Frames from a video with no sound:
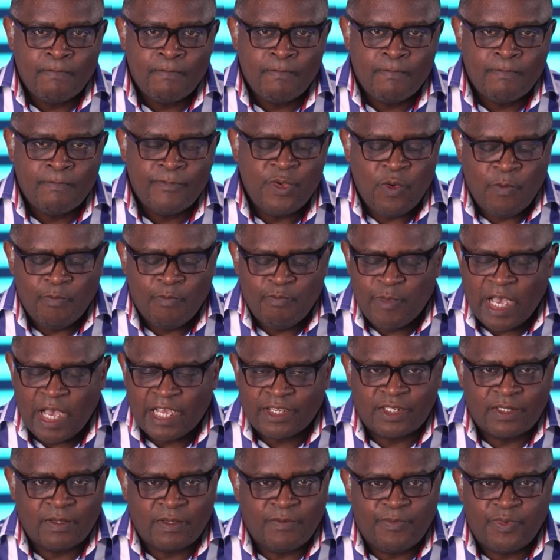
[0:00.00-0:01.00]
You
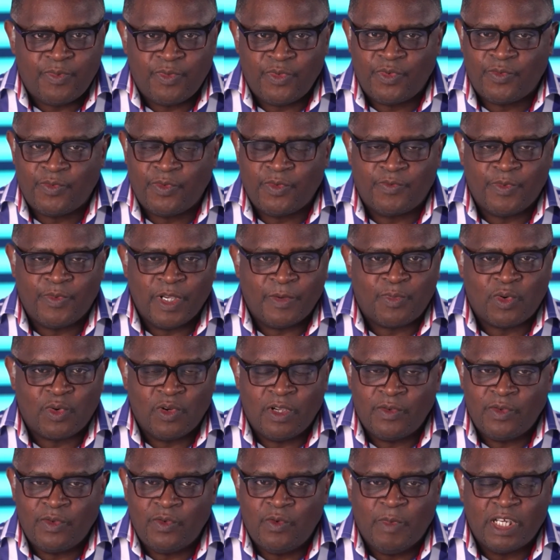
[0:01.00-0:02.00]
must
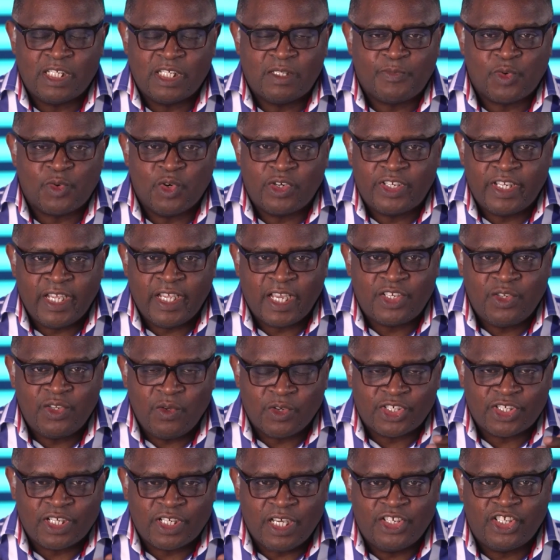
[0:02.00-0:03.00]
protect your
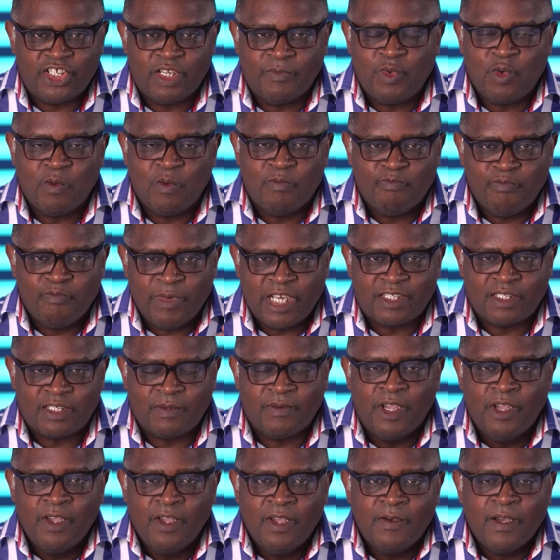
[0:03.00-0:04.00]
sonship. You
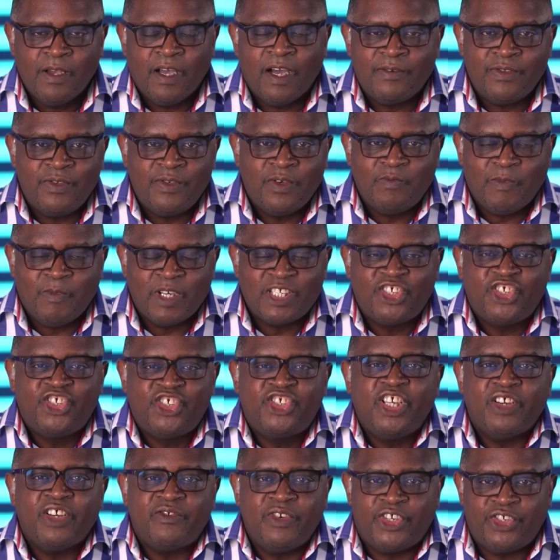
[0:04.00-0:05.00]
must
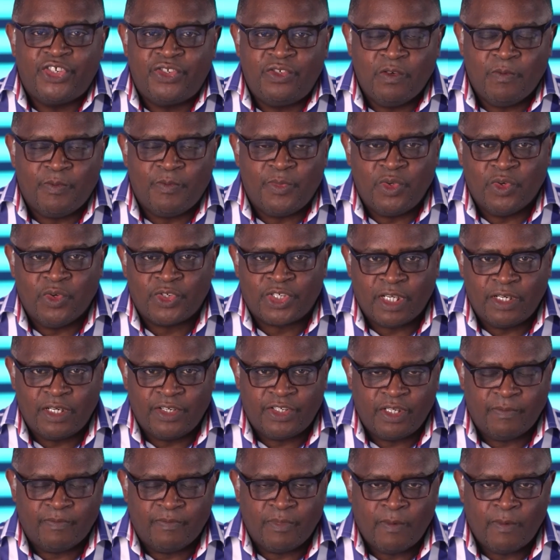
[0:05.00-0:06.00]
cherish your sonship.